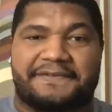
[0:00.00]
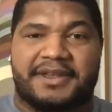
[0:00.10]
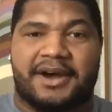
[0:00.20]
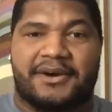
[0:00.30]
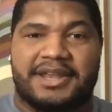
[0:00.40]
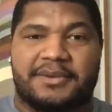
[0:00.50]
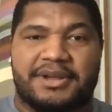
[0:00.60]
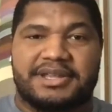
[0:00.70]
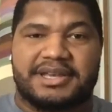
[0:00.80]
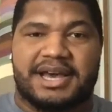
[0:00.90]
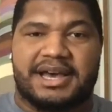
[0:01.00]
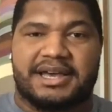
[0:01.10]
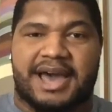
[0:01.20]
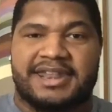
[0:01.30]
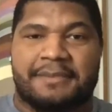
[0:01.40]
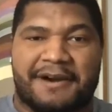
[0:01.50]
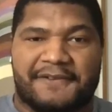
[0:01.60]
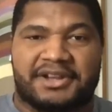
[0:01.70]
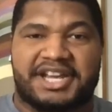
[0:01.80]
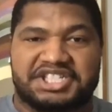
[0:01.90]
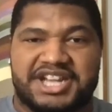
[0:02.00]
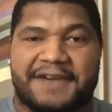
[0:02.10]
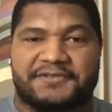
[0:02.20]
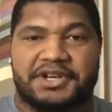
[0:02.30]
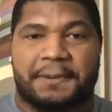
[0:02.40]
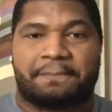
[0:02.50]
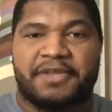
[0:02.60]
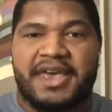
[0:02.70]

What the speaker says: and he really, I named my foundation after him.